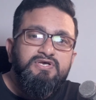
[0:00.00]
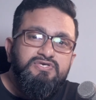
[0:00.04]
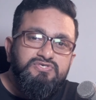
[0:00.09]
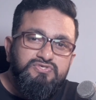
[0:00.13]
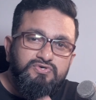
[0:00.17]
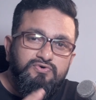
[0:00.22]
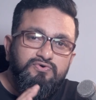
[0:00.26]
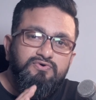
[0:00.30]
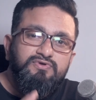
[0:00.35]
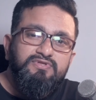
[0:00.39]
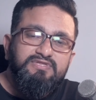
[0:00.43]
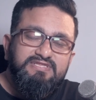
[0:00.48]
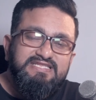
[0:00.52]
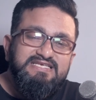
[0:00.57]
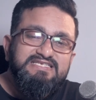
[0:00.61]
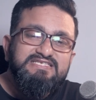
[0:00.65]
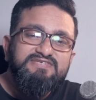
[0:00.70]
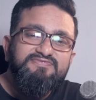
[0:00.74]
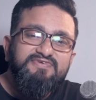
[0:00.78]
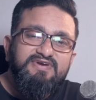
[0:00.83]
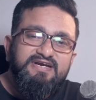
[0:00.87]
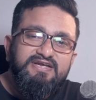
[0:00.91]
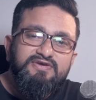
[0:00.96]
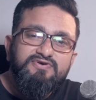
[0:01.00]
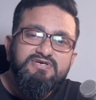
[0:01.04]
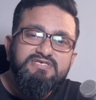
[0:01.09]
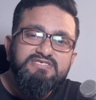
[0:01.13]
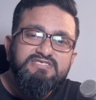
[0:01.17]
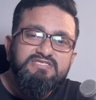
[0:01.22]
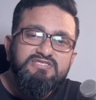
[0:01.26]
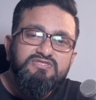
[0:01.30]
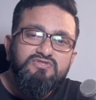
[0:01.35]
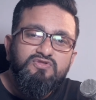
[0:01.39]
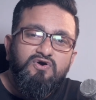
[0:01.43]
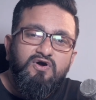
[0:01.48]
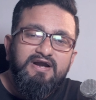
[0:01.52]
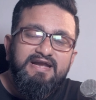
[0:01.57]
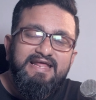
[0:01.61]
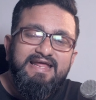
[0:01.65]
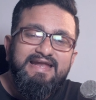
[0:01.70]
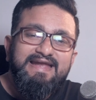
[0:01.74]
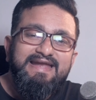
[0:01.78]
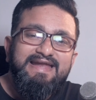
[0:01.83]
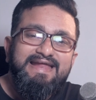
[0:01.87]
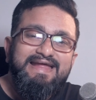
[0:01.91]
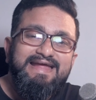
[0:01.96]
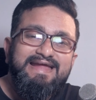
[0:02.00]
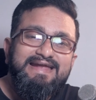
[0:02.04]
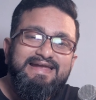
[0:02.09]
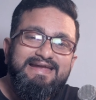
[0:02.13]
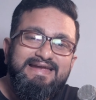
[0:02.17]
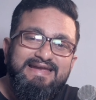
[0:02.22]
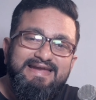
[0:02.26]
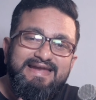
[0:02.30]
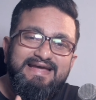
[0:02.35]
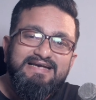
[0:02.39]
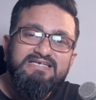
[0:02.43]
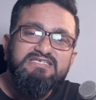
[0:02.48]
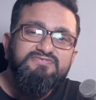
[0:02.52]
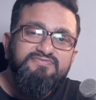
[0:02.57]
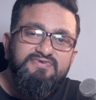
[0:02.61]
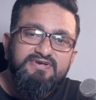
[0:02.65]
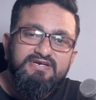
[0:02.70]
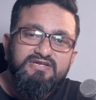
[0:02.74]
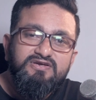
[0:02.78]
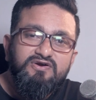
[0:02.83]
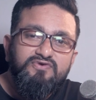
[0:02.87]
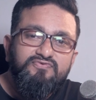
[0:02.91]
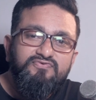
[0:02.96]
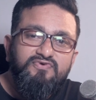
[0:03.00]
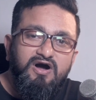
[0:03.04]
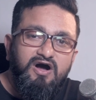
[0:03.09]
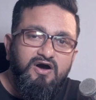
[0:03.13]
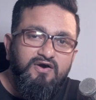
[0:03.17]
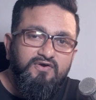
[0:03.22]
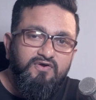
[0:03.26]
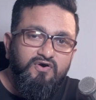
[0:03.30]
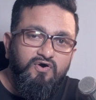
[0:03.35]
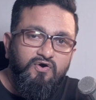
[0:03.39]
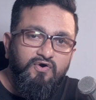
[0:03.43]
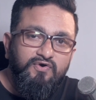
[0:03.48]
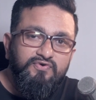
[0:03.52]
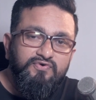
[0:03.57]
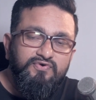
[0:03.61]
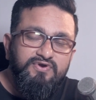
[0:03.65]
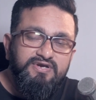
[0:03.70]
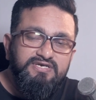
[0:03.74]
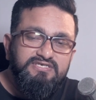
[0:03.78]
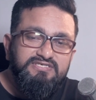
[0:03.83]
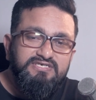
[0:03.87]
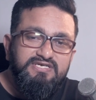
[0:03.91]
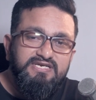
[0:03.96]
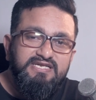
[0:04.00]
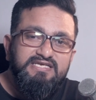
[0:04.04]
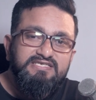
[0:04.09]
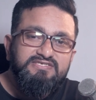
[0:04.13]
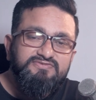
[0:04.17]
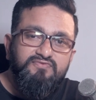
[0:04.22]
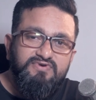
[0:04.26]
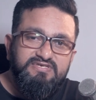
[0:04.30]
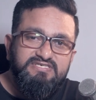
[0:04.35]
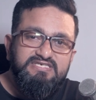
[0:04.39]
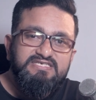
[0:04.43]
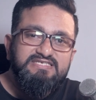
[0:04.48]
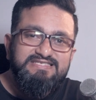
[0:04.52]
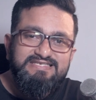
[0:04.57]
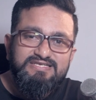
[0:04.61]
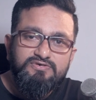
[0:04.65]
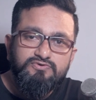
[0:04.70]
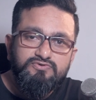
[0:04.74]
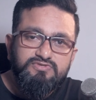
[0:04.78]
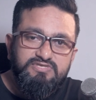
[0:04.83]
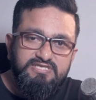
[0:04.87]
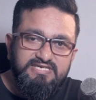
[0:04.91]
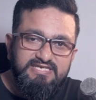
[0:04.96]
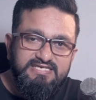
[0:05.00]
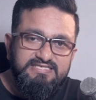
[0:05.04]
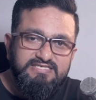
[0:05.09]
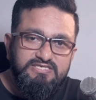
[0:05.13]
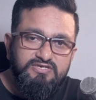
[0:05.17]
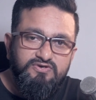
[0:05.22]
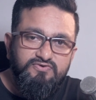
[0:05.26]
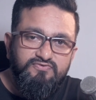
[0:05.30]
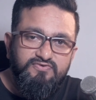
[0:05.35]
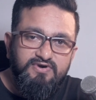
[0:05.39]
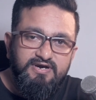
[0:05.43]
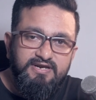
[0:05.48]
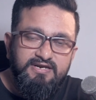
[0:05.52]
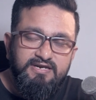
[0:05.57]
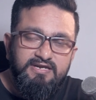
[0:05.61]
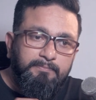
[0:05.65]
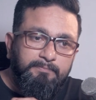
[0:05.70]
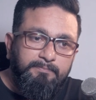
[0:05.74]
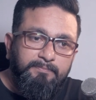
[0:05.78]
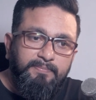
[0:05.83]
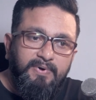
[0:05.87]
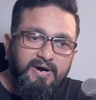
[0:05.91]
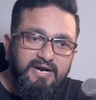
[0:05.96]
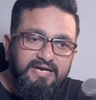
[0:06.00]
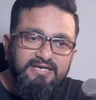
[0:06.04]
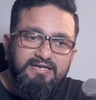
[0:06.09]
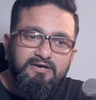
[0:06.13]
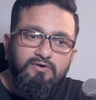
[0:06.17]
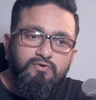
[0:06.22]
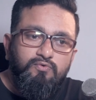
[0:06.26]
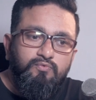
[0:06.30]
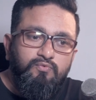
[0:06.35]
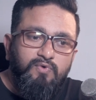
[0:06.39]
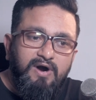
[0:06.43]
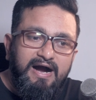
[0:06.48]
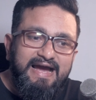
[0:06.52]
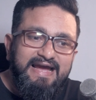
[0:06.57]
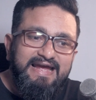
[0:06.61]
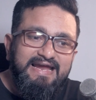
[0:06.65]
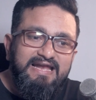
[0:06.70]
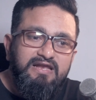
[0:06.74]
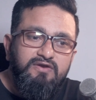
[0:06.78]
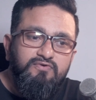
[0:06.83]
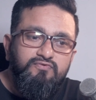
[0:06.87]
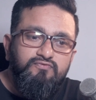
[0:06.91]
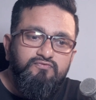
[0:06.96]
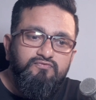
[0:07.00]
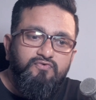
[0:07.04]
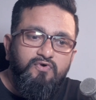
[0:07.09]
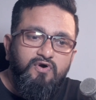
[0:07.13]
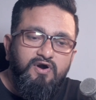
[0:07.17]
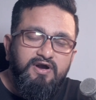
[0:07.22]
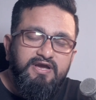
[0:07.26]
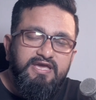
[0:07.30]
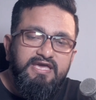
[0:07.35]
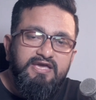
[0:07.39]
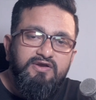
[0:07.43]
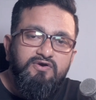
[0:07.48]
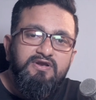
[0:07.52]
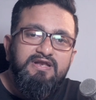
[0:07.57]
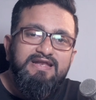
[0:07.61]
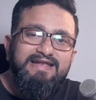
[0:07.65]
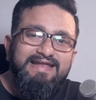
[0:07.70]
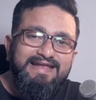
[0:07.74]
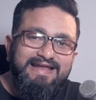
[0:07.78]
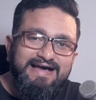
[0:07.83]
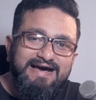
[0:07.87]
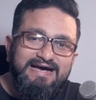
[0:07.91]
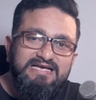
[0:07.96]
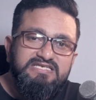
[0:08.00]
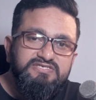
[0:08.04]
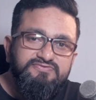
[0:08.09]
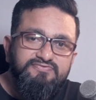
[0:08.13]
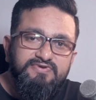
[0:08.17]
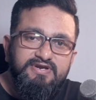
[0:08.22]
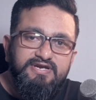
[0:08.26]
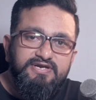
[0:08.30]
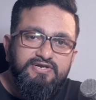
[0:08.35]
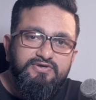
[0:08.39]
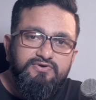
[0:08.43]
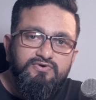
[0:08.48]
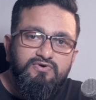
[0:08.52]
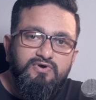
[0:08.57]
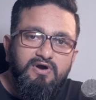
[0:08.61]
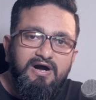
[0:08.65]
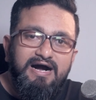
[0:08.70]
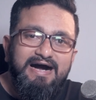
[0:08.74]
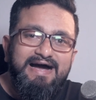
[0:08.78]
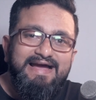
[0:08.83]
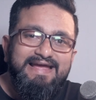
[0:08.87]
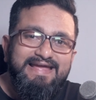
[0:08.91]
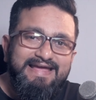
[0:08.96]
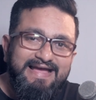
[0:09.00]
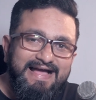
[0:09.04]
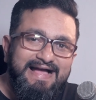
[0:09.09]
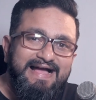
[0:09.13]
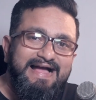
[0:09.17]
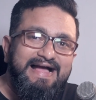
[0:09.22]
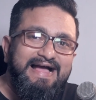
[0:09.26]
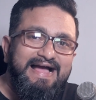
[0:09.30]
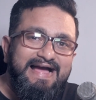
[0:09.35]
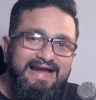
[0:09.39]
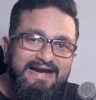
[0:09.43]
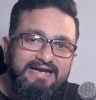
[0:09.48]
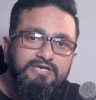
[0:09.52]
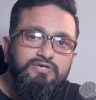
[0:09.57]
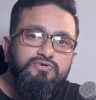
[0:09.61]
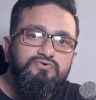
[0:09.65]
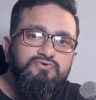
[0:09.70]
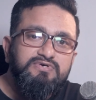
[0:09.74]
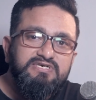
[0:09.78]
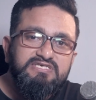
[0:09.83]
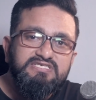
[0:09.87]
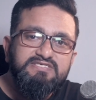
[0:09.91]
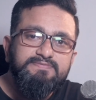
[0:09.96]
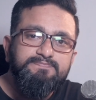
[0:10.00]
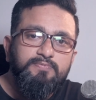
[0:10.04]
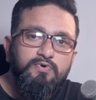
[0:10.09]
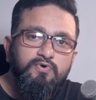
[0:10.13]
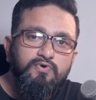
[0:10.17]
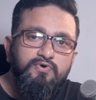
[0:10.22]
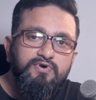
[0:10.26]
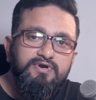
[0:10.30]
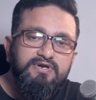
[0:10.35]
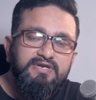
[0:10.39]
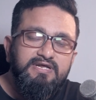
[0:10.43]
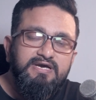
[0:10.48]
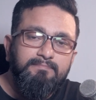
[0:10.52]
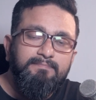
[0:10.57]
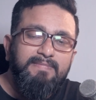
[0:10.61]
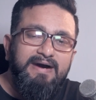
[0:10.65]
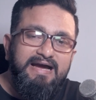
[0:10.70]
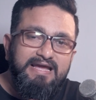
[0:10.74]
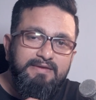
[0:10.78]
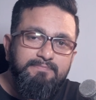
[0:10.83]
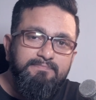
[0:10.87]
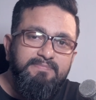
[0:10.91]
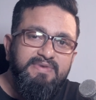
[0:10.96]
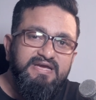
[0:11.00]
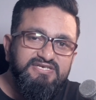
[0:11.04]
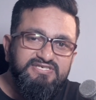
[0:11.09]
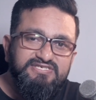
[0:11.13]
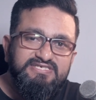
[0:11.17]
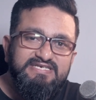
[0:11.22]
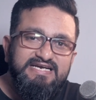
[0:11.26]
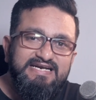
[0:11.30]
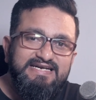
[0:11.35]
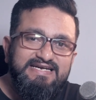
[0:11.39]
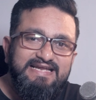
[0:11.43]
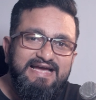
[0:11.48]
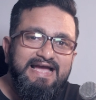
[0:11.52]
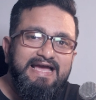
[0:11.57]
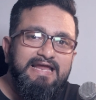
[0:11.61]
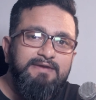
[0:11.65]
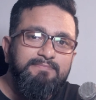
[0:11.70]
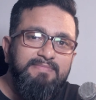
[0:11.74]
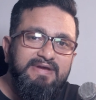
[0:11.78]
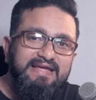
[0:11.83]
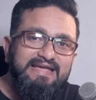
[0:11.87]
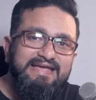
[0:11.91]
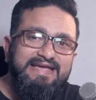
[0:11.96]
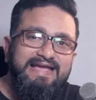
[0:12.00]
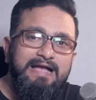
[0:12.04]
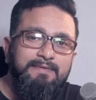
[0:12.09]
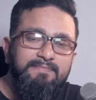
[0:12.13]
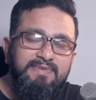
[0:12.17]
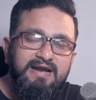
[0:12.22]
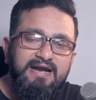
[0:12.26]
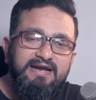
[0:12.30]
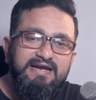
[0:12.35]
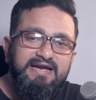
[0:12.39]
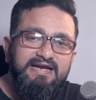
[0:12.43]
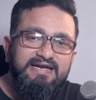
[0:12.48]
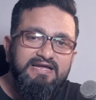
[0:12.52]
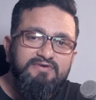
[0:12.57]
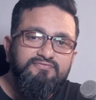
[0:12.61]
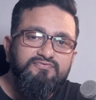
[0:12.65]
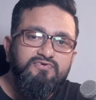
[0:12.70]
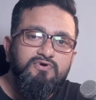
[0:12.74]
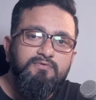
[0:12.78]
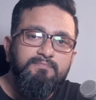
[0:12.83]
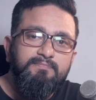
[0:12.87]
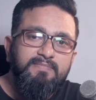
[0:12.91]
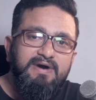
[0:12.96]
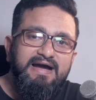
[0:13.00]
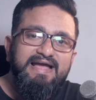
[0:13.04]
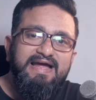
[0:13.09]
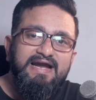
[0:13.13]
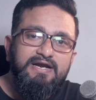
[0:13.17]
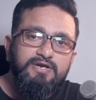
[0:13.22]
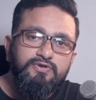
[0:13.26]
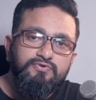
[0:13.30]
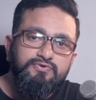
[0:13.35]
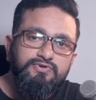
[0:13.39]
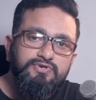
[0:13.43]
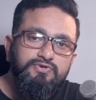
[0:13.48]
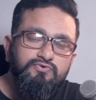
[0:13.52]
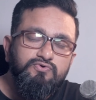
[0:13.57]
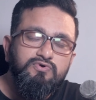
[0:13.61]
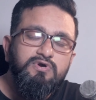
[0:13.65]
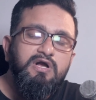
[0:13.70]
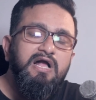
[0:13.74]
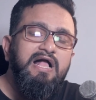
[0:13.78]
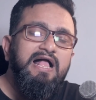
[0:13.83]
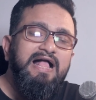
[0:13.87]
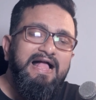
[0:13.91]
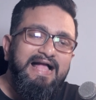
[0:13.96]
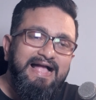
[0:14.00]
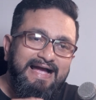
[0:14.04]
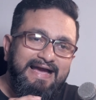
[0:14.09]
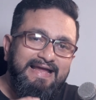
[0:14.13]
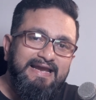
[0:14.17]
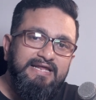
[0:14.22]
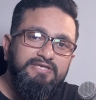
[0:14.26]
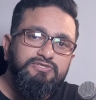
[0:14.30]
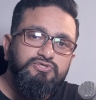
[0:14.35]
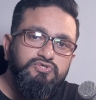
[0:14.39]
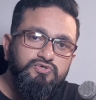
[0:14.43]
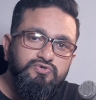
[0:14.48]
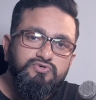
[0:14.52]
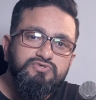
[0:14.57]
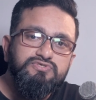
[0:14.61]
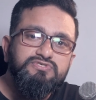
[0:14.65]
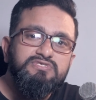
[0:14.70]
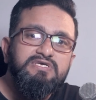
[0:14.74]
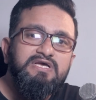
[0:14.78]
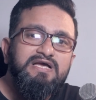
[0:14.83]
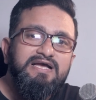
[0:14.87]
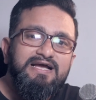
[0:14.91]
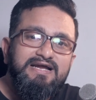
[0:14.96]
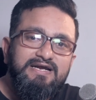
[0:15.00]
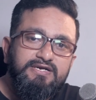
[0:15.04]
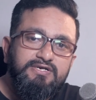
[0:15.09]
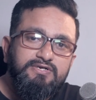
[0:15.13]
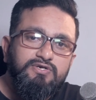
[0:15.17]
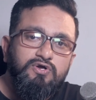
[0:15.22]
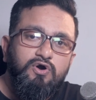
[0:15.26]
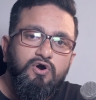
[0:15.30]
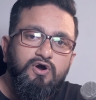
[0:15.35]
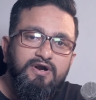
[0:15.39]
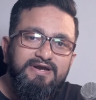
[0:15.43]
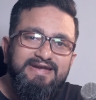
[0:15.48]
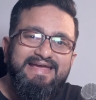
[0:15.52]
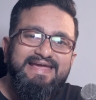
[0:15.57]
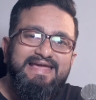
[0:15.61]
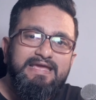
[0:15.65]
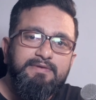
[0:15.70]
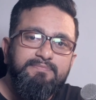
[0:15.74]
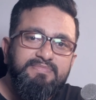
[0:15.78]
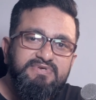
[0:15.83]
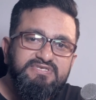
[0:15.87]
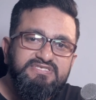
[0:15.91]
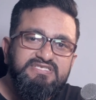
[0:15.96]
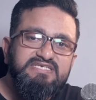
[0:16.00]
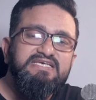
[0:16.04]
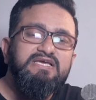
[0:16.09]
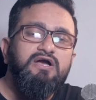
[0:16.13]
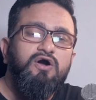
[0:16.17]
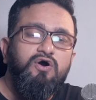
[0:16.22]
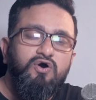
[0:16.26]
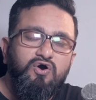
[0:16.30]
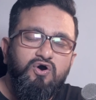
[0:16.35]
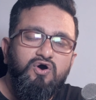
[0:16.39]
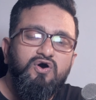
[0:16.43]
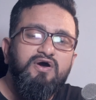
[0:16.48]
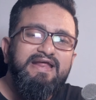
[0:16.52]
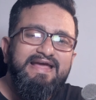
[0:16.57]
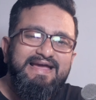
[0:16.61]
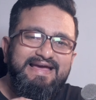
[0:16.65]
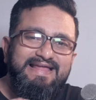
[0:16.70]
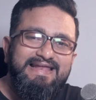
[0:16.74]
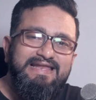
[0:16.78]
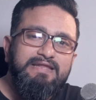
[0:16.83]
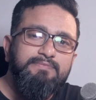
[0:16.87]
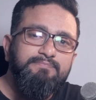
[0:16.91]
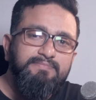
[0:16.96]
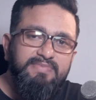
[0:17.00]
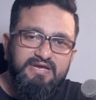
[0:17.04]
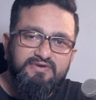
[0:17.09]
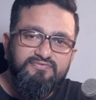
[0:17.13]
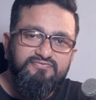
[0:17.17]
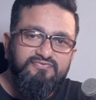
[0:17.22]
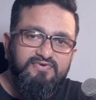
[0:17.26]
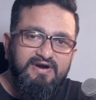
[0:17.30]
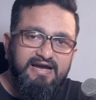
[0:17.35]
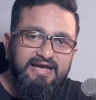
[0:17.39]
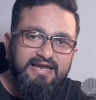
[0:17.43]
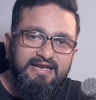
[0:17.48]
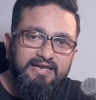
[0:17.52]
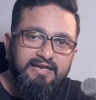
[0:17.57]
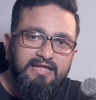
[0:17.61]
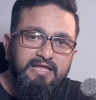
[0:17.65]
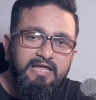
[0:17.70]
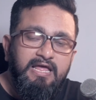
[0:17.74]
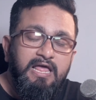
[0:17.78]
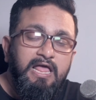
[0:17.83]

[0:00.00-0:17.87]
So this video is not an next video of our ongoing series, which is Nuke 301. But while working on last video, I had to export my mesh data and my camera data from Maya to Nuke, and I chose .abc or Alembic file.